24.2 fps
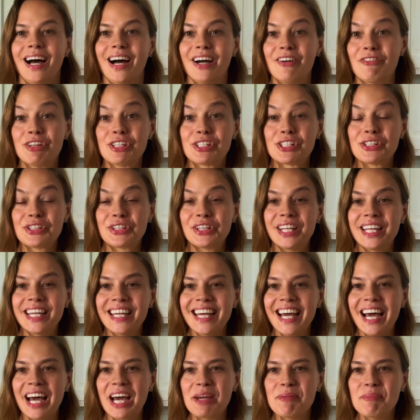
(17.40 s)

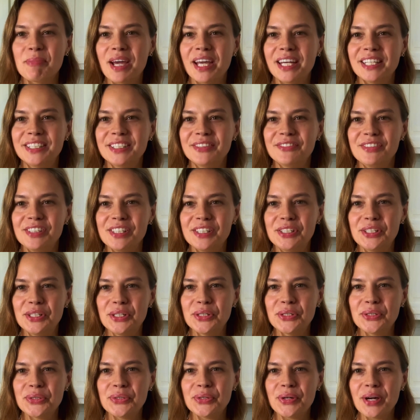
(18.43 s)
Recently I made a
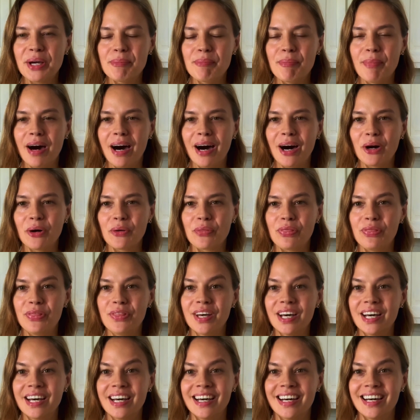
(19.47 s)
video about
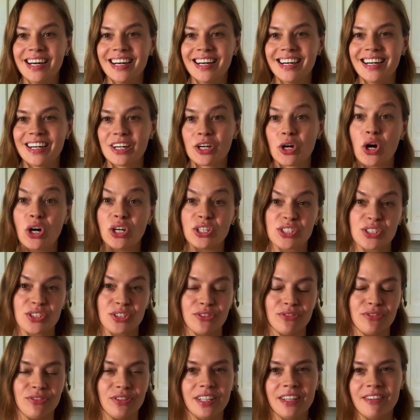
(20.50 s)
the cost
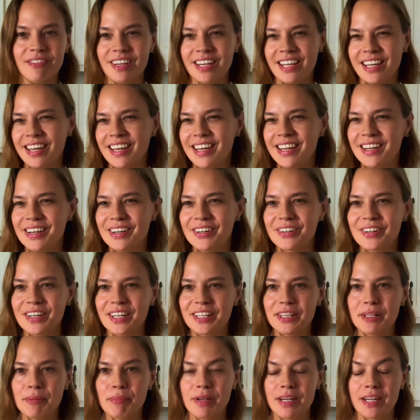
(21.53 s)
of living here
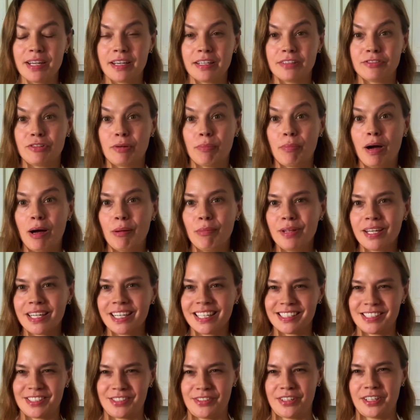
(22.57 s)
in Dominican Republic
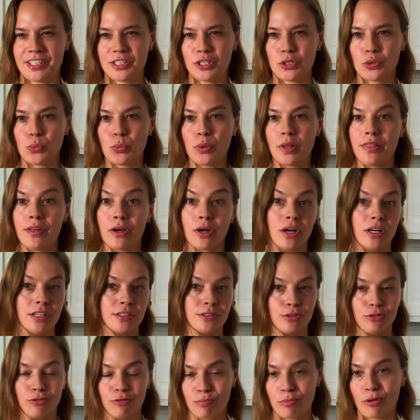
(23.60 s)
and started with the
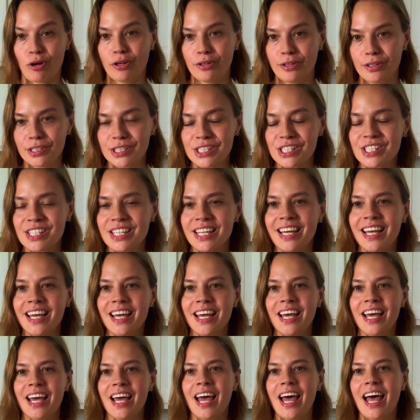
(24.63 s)
cost of products,
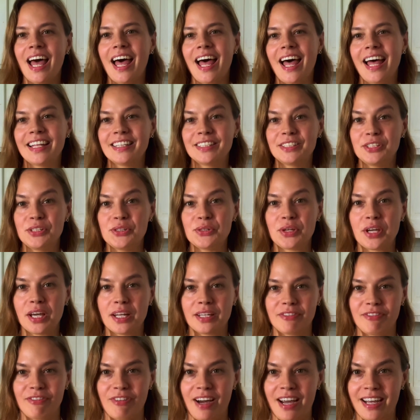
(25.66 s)
and you
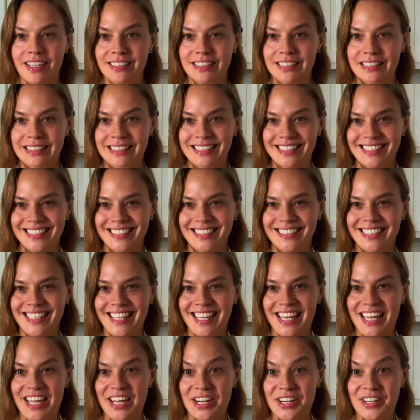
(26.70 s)
can find it
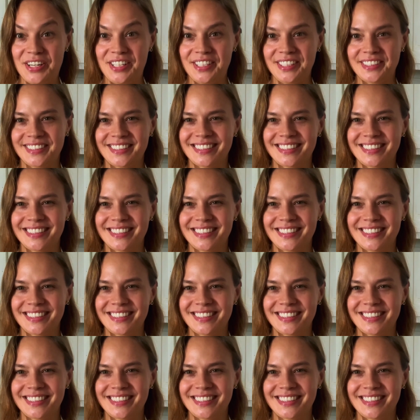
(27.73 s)
here.